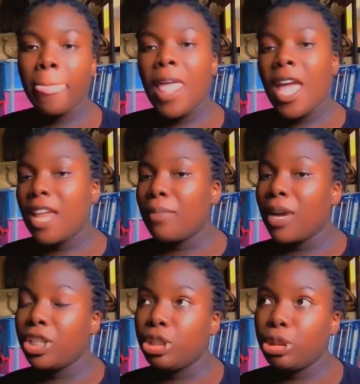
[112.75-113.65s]
And
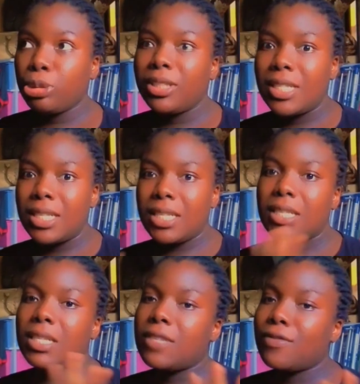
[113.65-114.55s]
mind you, this
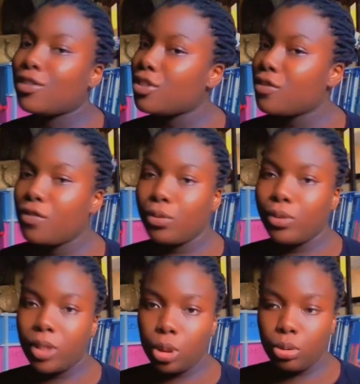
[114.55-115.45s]
is, for those of you who
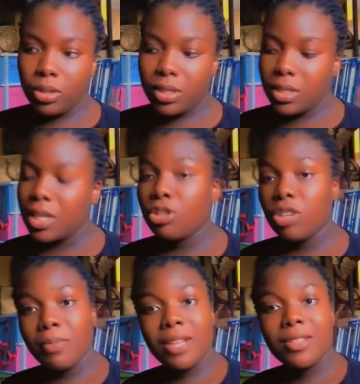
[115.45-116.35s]
don't know, this is
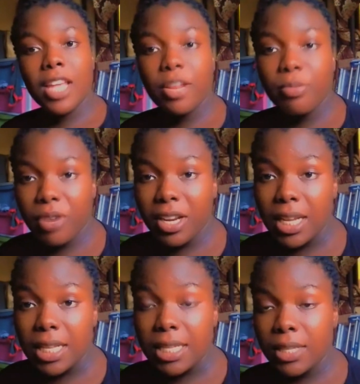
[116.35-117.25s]
actually my third
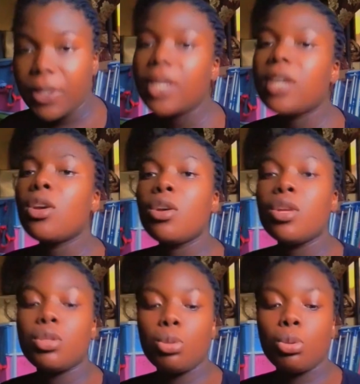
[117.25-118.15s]
pregnancy. Okay,
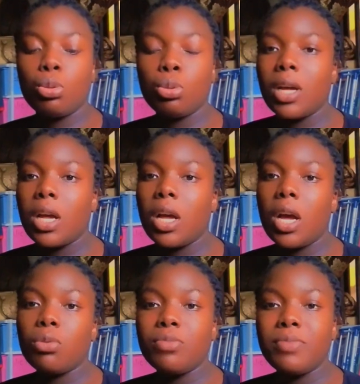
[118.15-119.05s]
so I
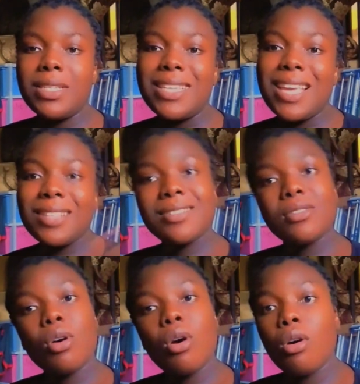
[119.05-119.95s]
won't be
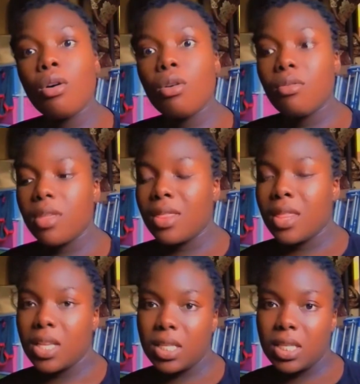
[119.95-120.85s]
getting all the
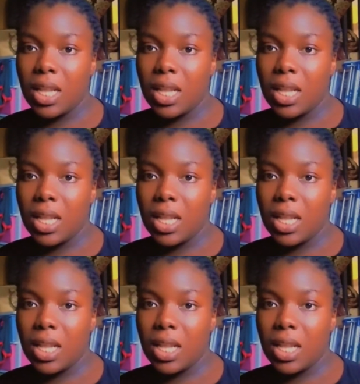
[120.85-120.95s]
things.